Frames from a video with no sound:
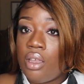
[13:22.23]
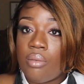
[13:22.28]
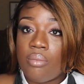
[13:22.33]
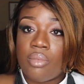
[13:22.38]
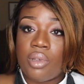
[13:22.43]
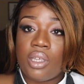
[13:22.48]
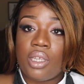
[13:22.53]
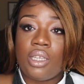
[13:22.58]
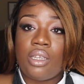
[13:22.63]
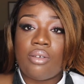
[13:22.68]

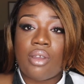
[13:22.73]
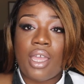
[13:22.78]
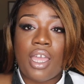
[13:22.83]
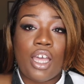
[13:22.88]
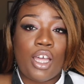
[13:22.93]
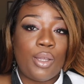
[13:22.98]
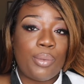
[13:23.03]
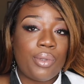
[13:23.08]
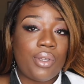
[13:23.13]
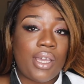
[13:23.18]
but anyway,
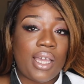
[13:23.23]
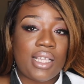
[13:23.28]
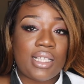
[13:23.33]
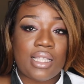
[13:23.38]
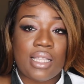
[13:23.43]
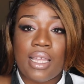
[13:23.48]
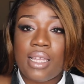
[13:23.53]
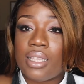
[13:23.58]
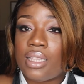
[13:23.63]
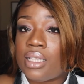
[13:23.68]
I hope you guys
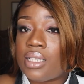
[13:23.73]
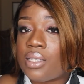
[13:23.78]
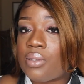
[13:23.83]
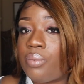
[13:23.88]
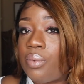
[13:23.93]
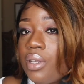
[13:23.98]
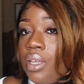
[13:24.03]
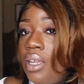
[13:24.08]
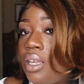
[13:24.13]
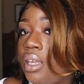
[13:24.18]
like this
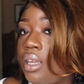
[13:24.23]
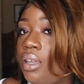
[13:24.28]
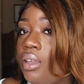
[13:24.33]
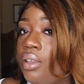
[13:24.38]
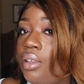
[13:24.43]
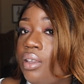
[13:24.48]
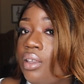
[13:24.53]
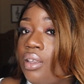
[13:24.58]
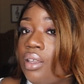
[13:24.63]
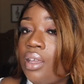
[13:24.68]
wig.
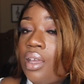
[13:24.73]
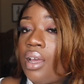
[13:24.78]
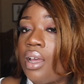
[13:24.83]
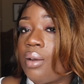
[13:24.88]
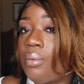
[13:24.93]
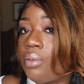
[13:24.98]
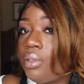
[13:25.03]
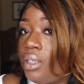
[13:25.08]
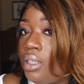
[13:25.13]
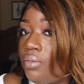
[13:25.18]

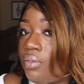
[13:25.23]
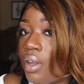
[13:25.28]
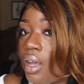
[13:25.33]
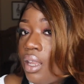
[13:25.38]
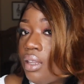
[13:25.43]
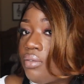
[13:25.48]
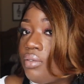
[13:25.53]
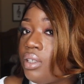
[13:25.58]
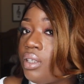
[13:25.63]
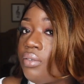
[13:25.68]
I will leave
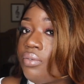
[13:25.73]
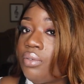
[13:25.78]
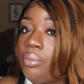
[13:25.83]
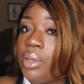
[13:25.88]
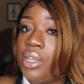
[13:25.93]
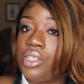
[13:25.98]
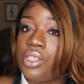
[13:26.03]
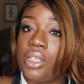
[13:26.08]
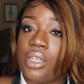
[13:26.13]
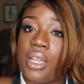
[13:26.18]
all of the
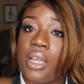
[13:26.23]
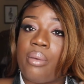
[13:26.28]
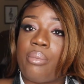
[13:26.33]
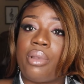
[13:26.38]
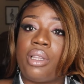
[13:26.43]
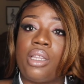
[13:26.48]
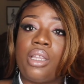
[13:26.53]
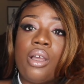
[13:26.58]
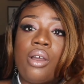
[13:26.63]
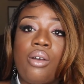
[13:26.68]
information down
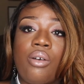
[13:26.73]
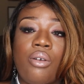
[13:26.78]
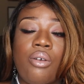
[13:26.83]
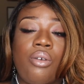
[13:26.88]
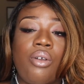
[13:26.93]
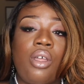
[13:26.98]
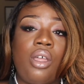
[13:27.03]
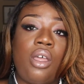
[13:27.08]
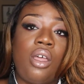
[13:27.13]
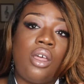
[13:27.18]
below.